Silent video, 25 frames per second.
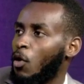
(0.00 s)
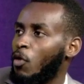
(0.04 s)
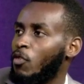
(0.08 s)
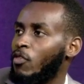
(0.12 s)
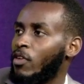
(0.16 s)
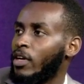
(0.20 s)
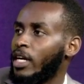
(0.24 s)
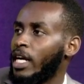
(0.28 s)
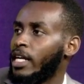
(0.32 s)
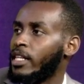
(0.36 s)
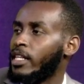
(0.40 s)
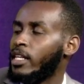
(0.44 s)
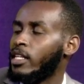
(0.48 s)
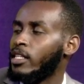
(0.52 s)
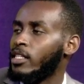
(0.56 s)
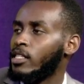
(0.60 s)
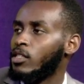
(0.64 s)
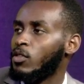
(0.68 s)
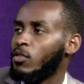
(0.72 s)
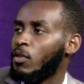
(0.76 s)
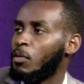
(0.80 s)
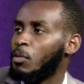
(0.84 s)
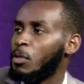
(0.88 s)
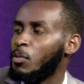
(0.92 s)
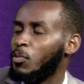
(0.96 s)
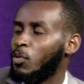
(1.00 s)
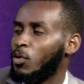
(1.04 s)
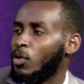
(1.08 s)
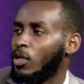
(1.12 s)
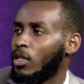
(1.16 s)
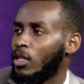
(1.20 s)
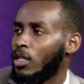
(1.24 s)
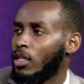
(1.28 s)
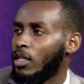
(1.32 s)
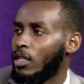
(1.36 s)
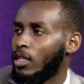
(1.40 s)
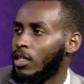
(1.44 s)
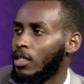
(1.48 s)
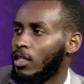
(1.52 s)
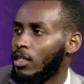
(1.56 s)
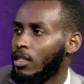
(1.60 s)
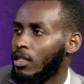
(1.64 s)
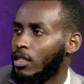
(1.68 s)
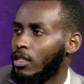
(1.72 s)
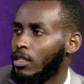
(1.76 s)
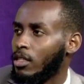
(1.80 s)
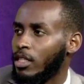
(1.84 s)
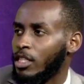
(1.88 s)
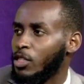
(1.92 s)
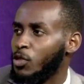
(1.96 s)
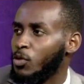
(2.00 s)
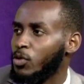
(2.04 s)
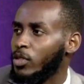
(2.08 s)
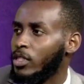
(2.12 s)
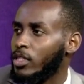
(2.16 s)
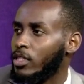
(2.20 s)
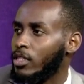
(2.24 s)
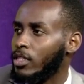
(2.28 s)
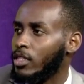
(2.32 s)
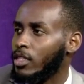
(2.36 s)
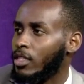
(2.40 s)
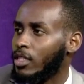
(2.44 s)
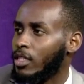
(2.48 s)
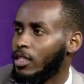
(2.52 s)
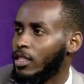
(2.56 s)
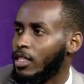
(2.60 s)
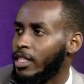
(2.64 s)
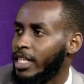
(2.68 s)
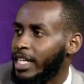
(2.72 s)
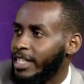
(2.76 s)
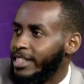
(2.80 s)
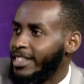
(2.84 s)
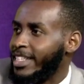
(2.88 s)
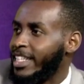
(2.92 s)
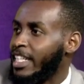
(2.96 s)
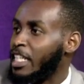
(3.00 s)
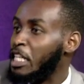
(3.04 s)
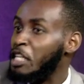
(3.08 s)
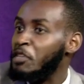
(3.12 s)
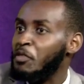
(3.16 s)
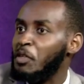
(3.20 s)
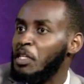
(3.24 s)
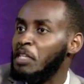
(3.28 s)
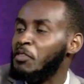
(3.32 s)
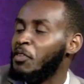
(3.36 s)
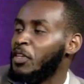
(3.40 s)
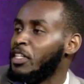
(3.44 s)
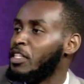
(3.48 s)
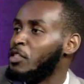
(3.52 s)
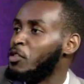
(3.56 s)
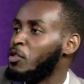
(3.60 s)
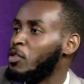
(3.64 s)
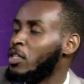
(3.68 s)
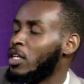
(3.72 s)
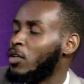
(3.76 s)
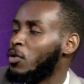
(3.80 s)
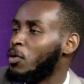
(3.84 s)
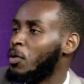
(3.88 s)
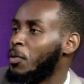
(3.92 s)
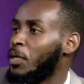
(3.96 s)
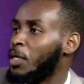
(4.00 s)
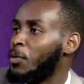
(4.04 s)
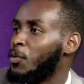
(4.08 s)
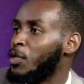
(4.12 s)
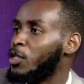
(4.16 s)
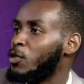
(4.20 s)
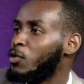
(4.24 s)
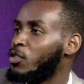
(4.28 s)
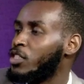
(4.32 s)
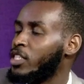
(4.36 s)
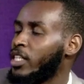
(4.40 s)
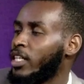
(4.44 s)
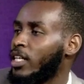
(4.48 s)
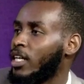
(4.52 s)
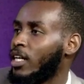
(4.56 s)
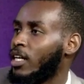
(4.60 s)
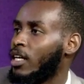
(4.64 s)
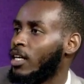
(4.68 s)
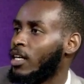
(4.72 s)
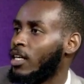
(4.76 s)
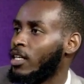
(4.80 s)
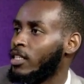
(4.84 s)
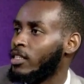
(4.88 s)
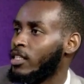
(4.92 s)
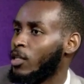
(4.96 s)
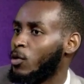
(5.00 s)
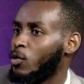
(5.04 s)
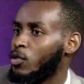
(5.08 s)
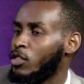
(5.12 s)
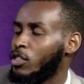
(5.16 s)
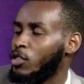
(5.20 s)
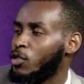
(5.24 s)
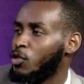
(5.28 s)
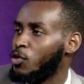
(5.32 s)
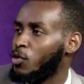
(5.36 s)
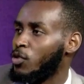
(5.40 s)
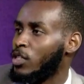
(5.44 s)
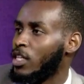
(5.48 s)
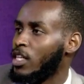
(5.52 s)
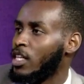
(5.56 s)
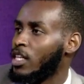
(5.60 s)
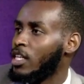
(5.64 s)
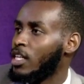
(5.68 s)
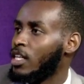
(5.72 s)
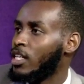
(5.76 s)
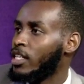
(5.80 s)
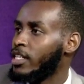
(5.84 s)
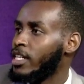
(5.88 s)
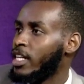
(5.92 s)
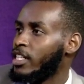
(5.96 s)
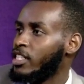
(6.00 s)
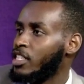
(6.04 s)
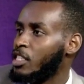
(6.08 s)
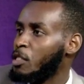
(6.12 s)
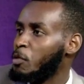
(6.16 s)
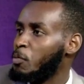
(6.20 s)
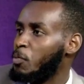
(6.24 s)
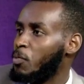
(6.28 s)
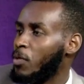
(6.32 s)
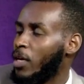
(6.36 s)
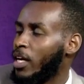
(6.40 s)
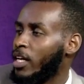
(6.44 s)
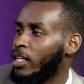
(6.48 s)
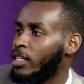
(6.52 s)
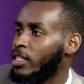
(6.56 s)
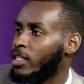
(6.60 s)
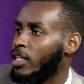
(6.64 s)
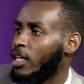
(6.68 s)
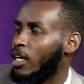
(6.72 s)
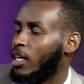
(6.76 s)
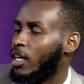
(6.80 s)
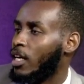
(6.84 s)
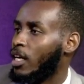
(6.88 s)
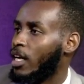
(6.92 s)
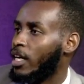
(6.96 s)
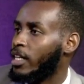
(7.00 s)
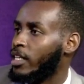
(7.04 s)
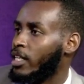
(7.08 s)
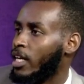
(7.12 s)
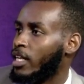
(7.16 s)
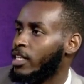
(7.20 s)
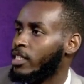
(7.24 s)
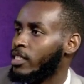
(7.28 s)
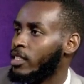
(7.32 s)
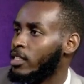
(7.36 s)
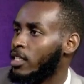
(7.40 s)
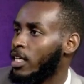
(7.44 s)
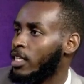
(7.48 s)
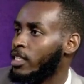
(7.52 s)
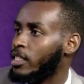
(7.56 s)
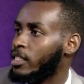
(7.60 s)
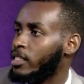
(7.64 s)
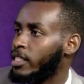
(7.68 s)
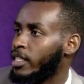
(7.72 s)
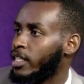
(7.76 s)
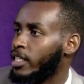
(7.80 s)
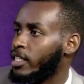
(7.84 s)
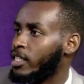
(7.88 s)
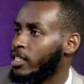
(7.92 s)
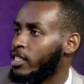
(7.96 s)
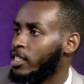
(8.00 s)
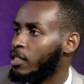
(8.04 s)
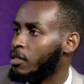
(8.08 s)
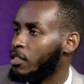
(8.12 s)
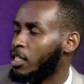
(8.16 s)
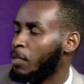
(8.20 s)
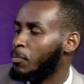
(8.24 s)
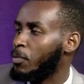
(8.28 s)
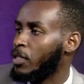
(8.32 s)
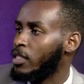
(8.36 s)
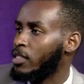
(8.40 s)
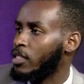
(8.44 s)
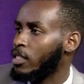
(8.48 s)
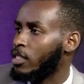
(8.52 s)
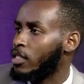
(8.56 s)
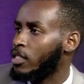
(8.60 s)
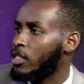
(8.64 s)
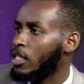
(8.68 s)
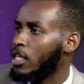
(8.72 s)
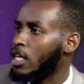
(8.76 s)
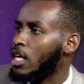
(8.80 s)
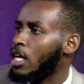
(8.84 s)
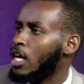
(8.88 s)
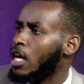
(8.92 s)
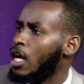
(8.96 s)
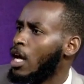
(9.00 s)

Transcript: override the interests of the people? They shouldn't. Nothing. Even when you check the Constitution, leadership and integrity, chapter 6.